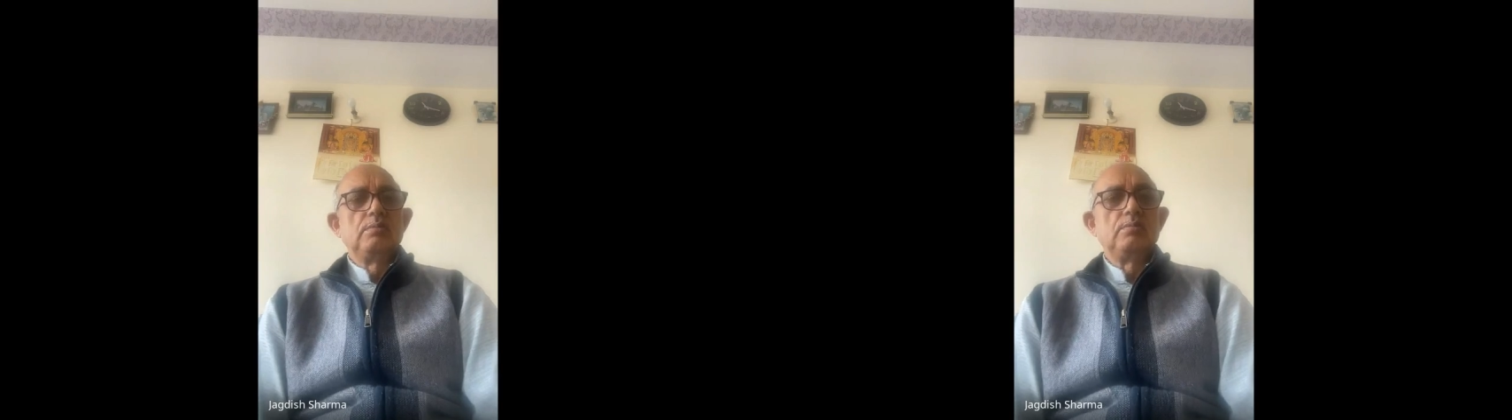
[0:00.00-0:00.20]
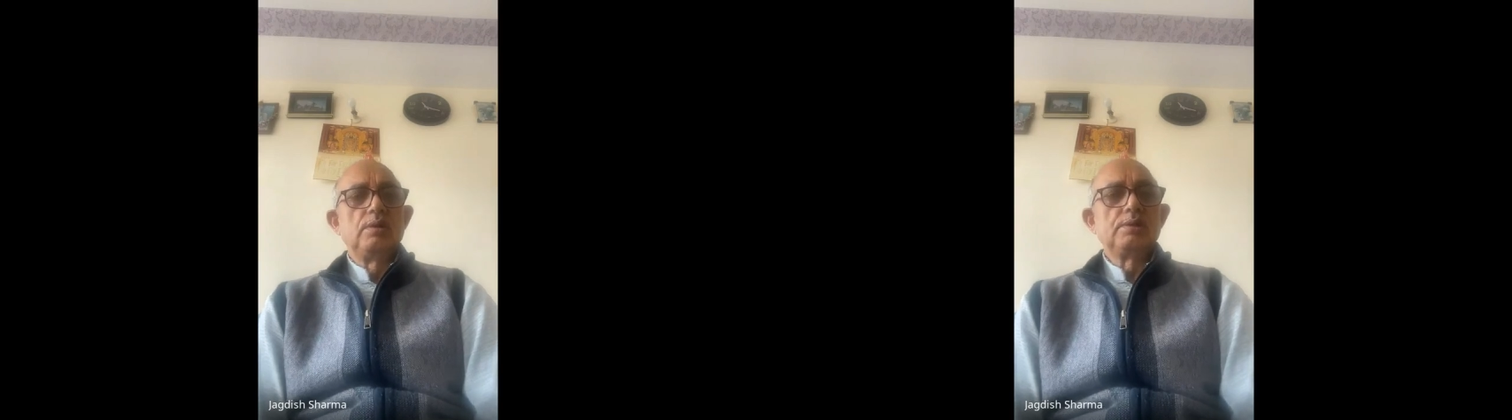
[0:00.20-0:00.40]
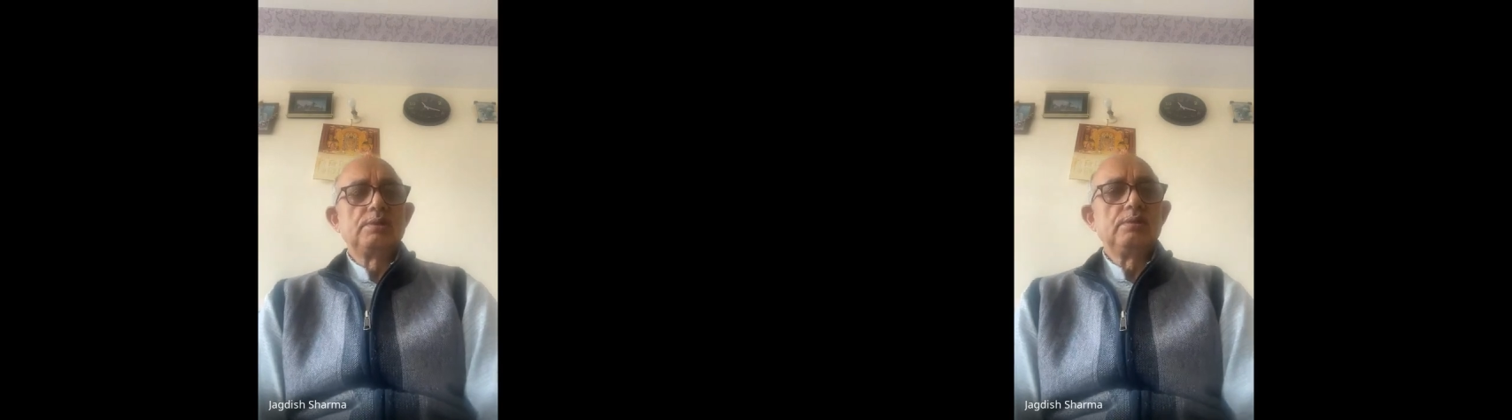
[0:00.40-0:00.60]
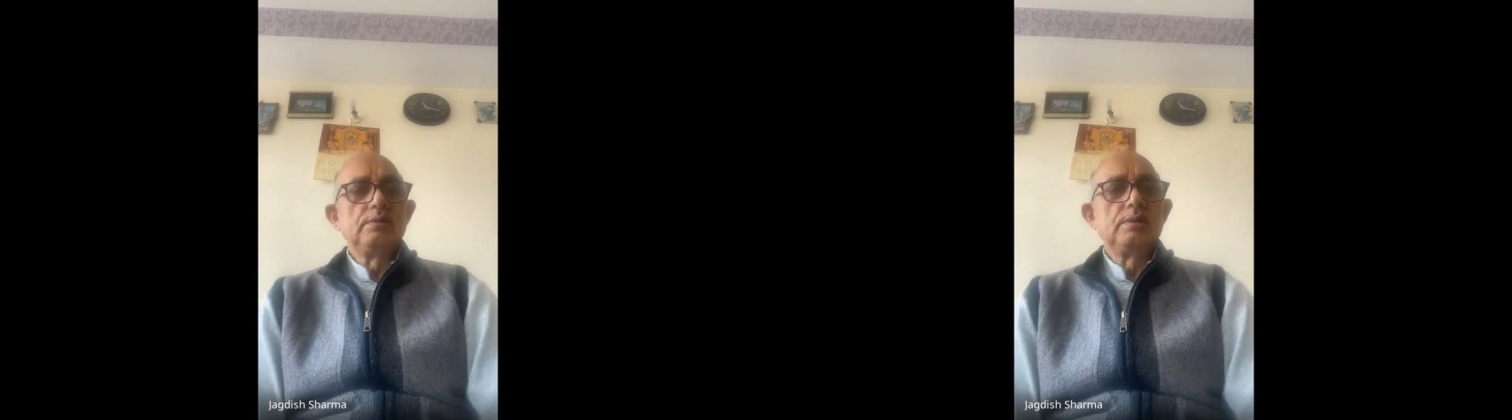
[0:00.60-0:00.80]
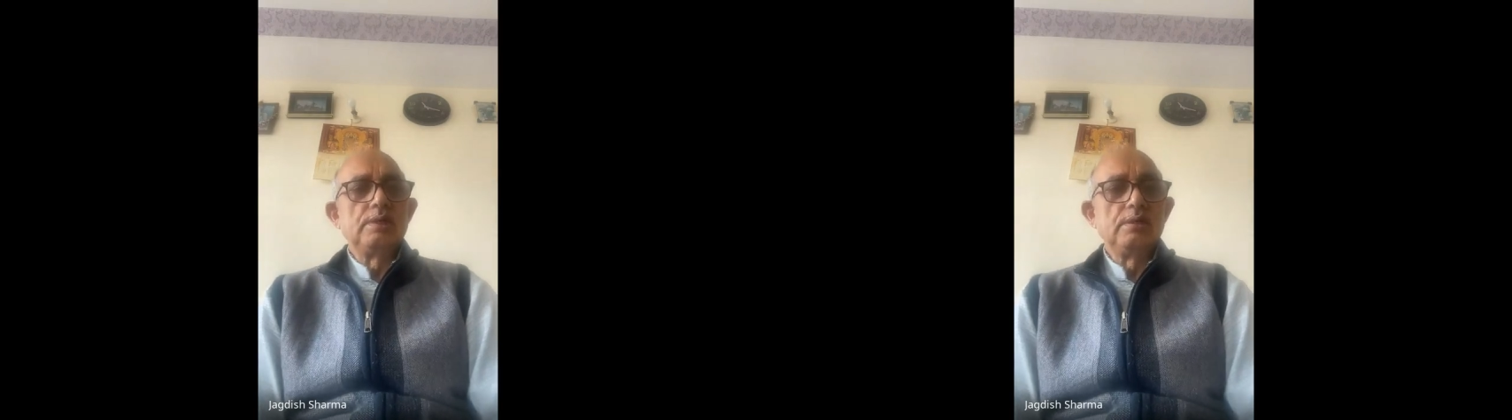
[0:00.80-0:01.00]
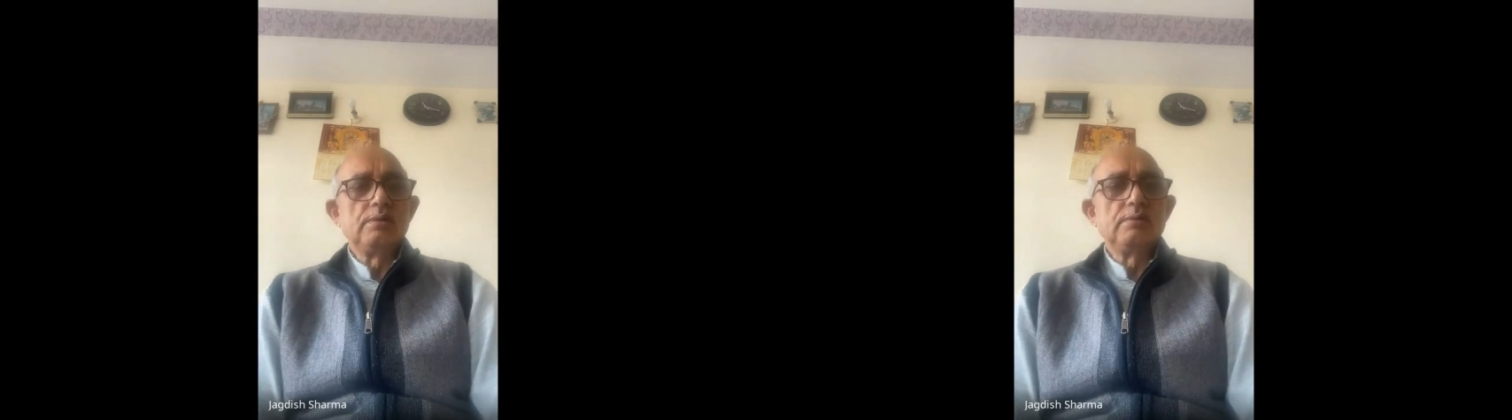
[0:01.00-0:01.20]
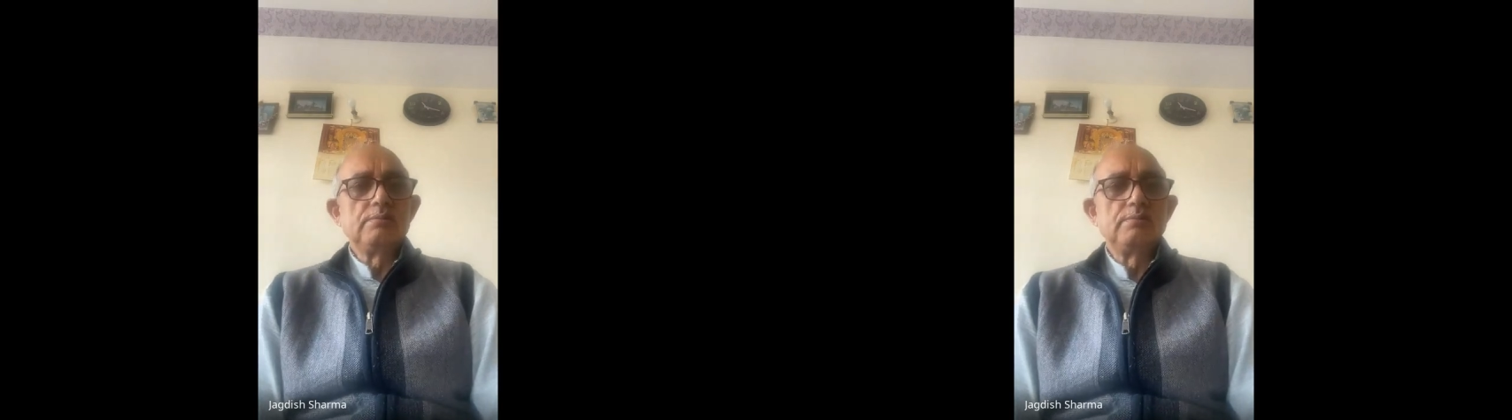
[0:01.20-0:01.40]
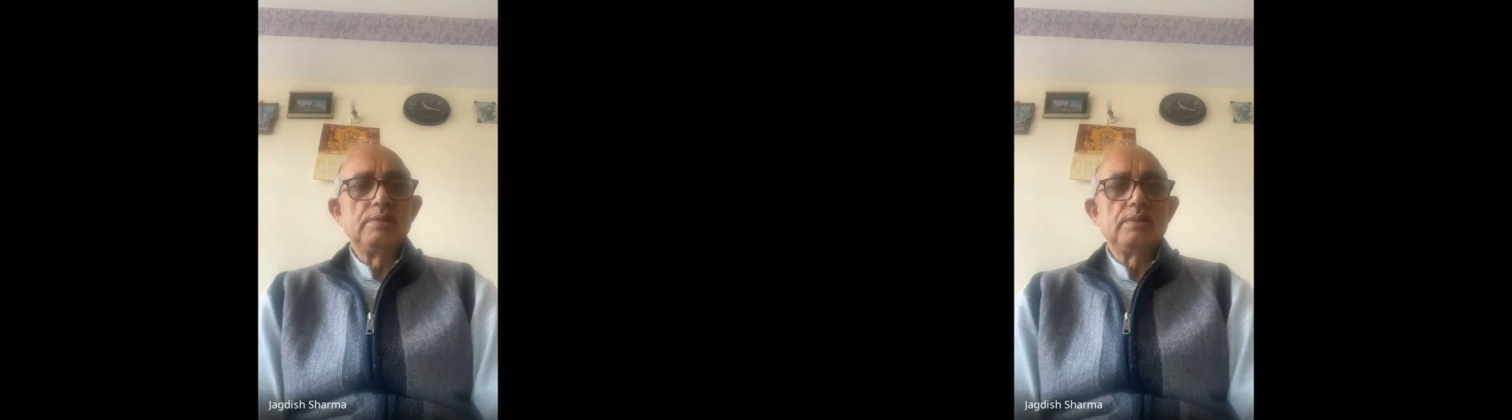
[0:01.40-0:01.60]
But here
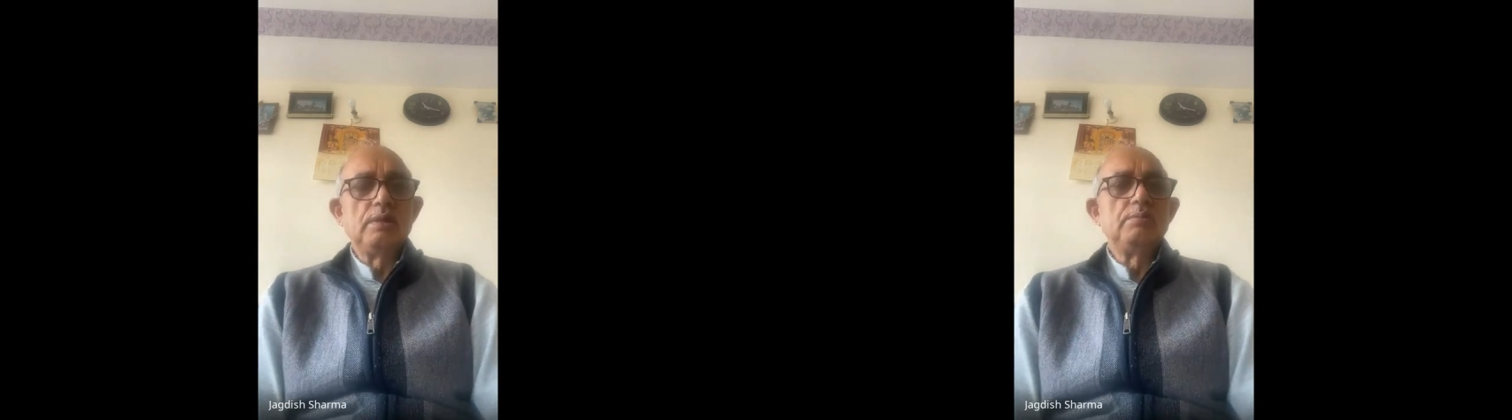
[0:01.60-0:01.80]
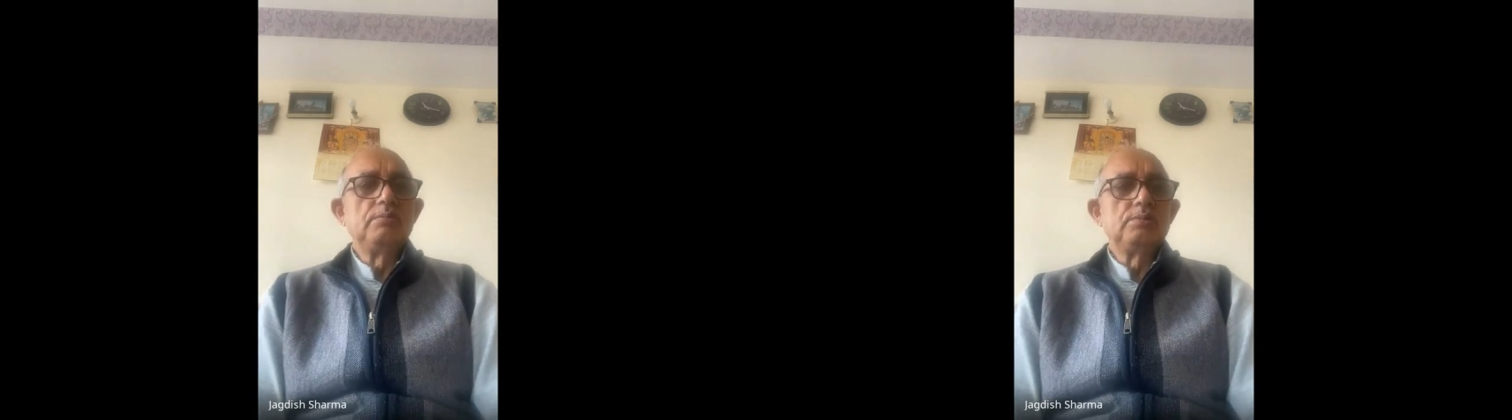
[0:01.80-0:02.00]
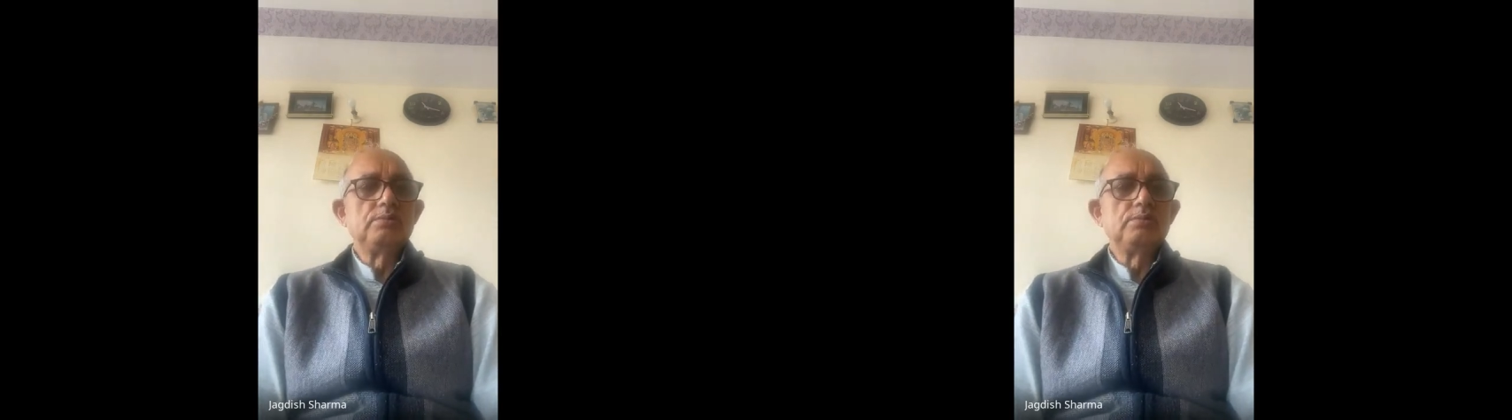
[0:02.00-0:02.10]
we come